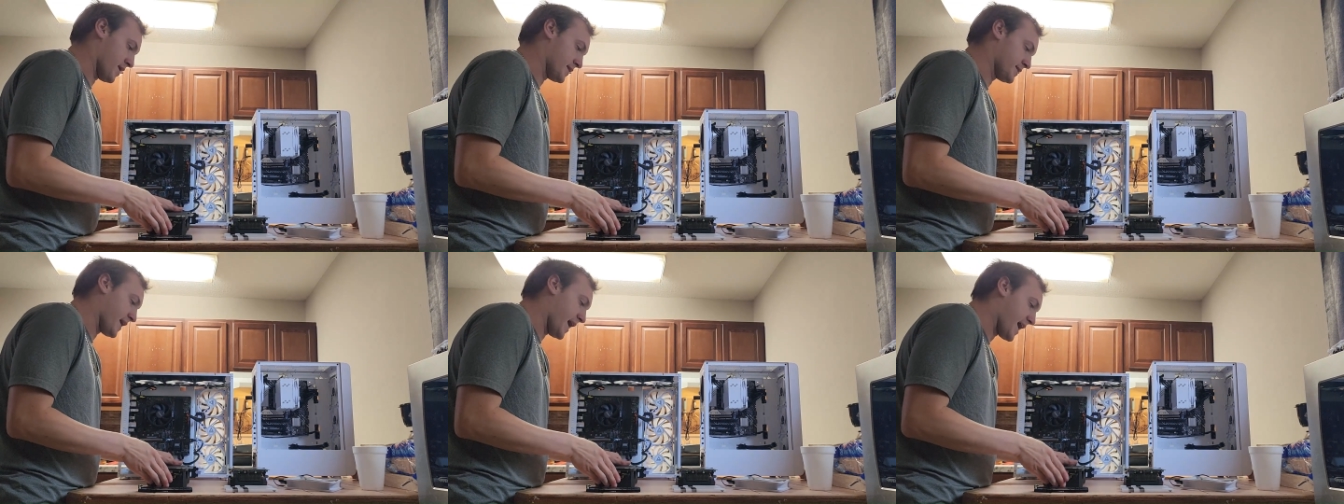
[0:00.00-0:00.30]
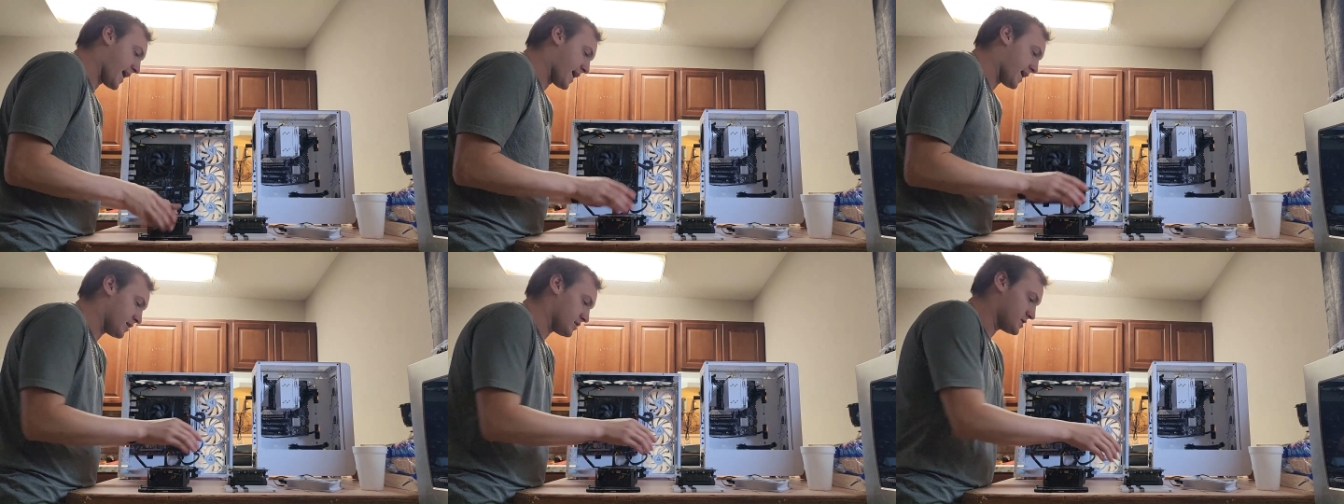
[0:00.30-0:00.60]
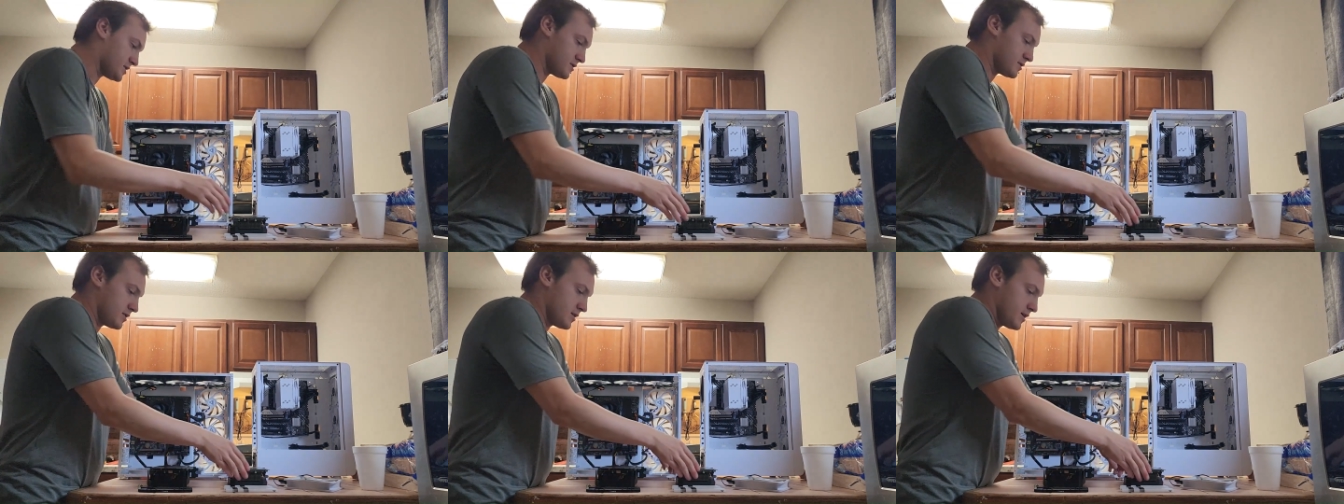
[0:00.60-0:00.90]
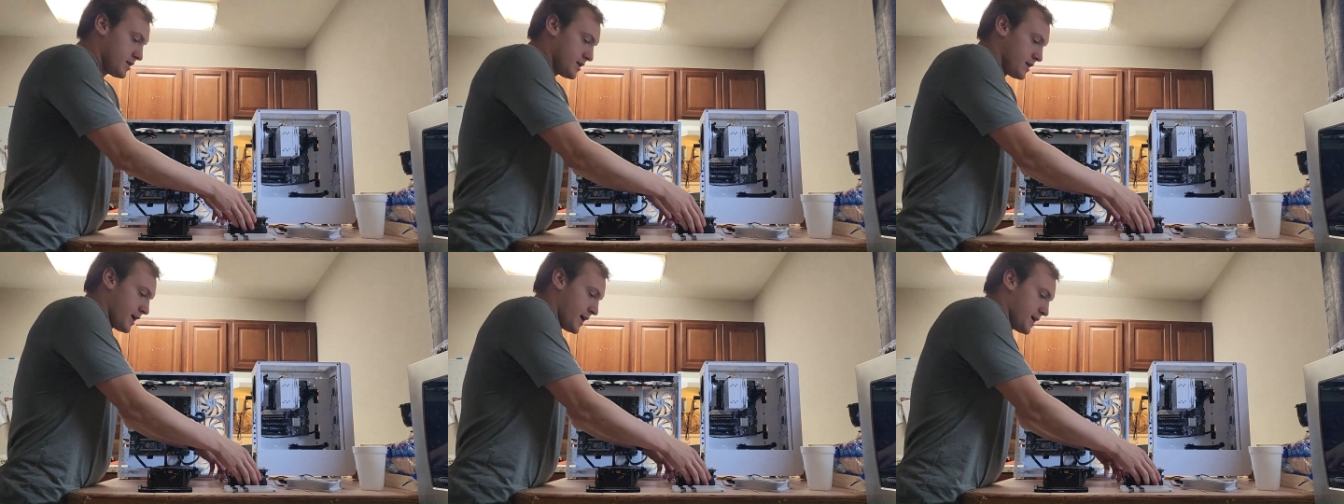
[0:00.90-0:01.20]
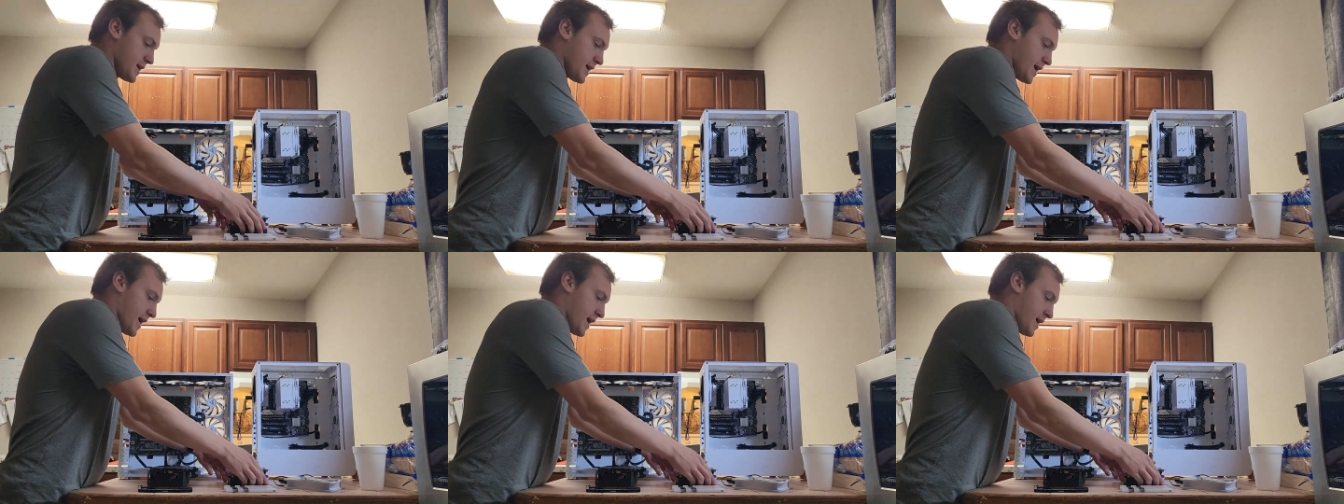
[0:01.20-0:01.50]
my dad's,
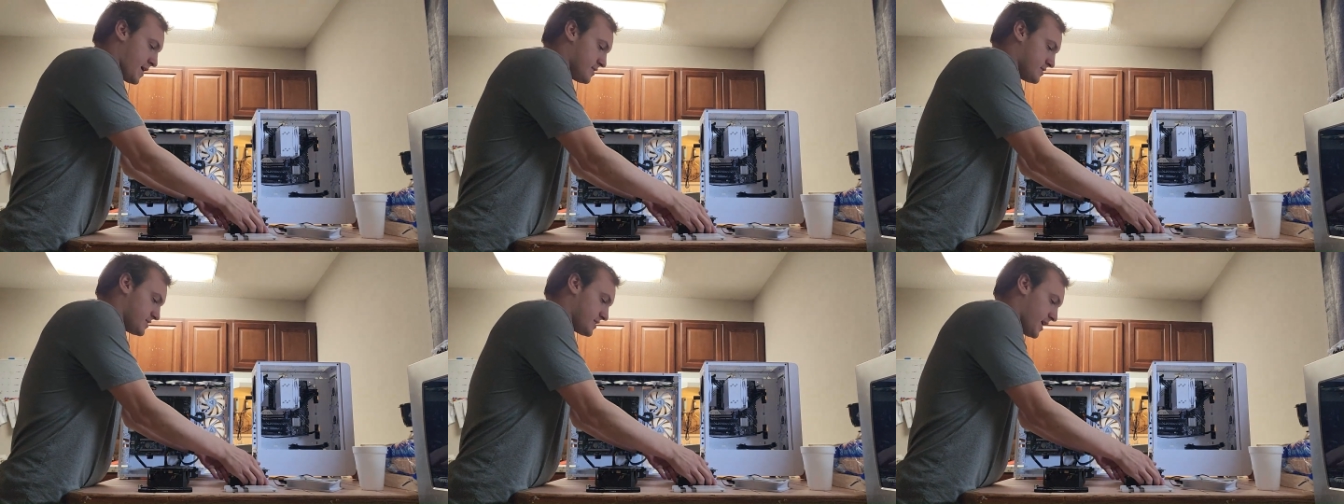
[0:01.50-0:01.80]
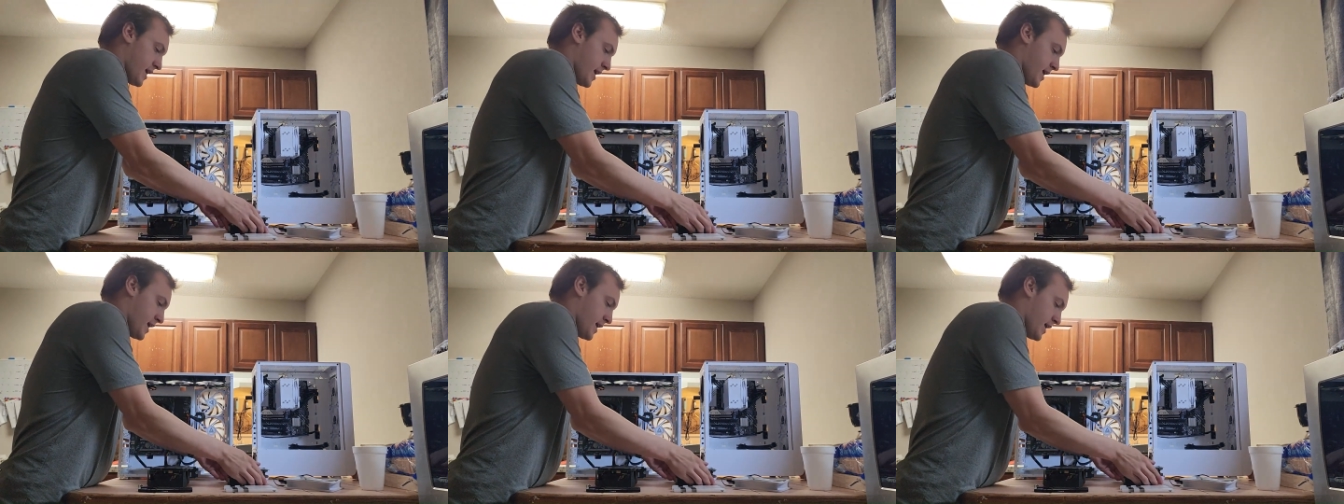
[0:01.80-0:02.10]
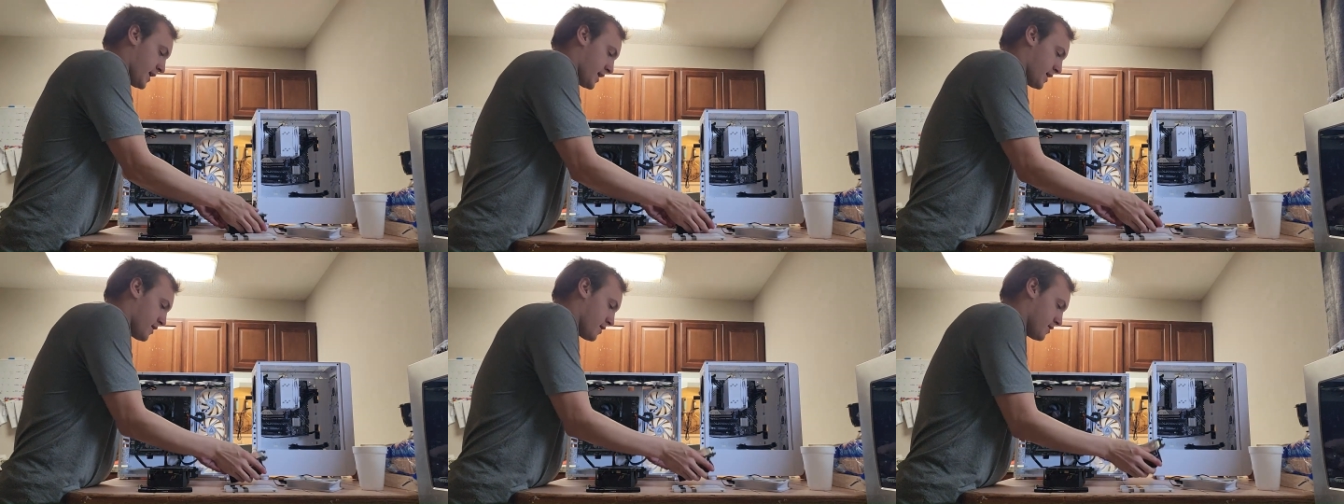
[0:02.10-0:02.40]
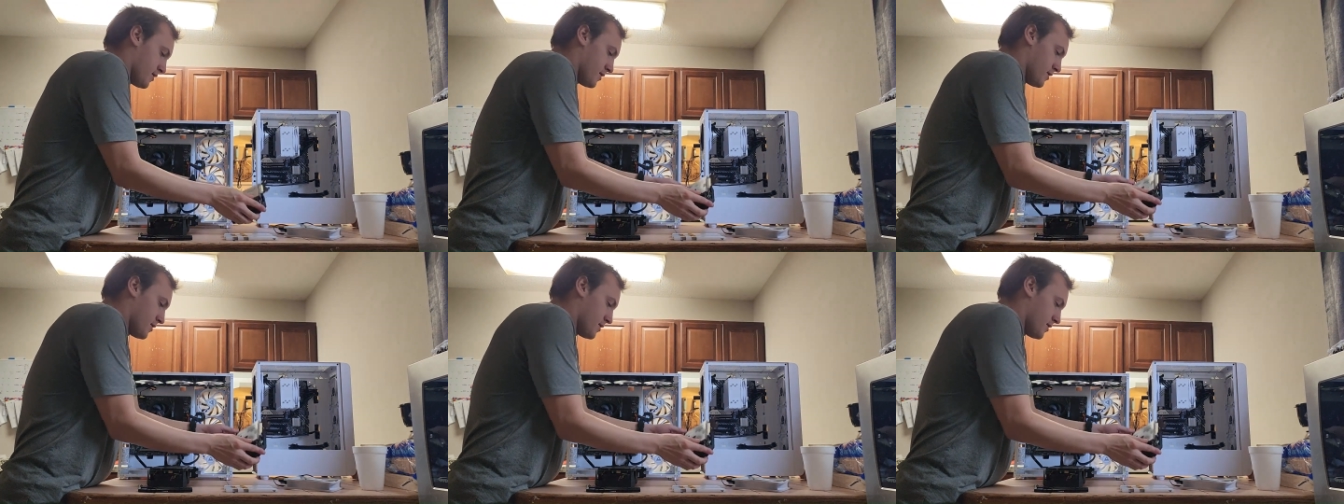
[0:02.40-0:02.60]
he has a